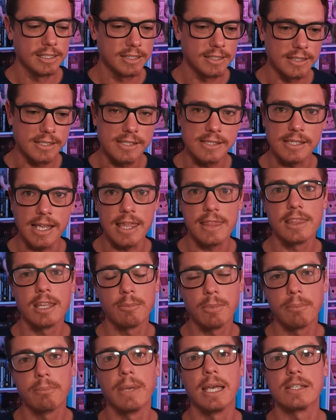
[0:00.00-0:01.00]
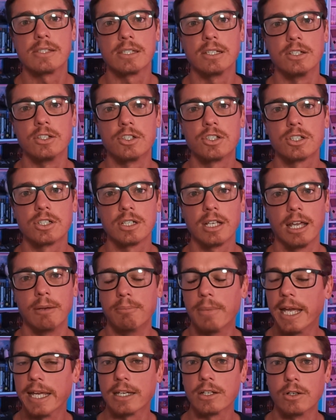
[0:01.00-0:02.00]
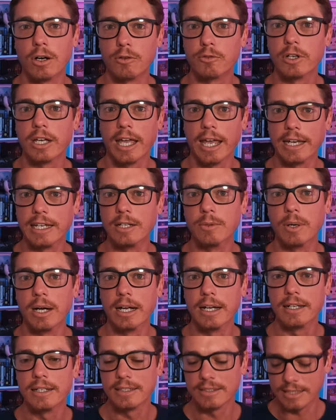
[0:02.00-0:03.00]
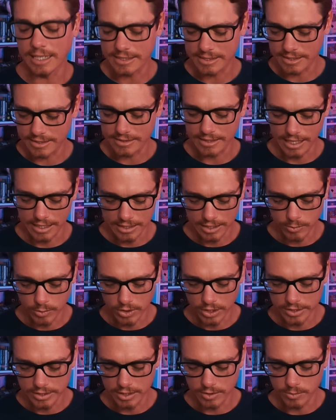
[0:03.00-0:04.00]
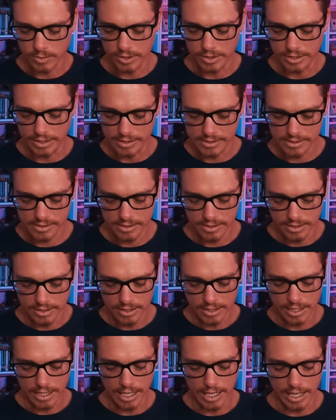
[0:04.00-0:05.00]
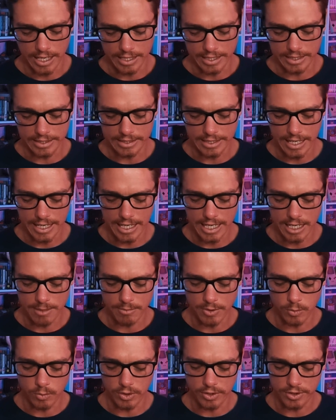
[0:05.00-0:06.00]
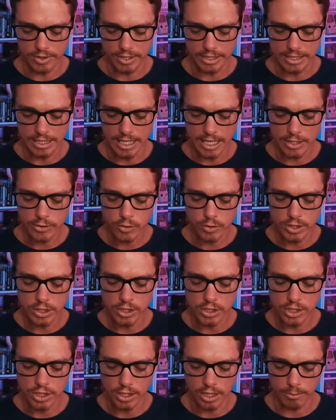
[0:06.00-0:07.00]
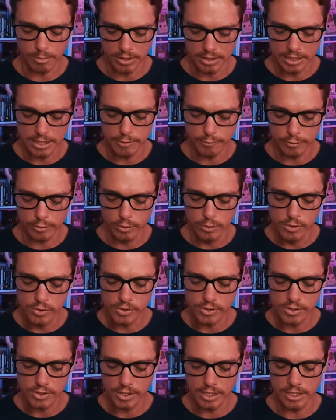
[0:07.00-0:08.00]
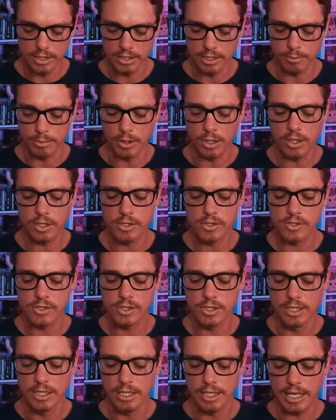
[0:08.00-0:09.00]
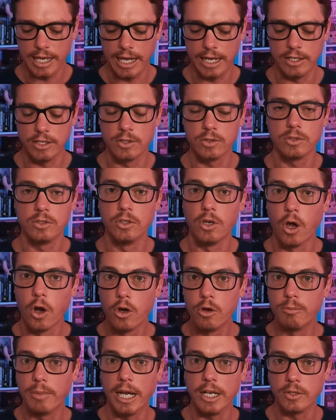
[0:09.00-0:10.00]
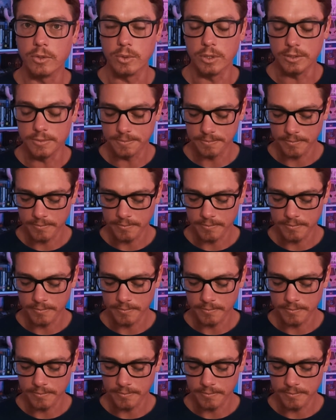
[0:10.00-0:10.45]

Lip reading: send them a message and make an offer anyway. That's exactly what I did with this. It came with the cartridge, I believe, loose in the box and no manual.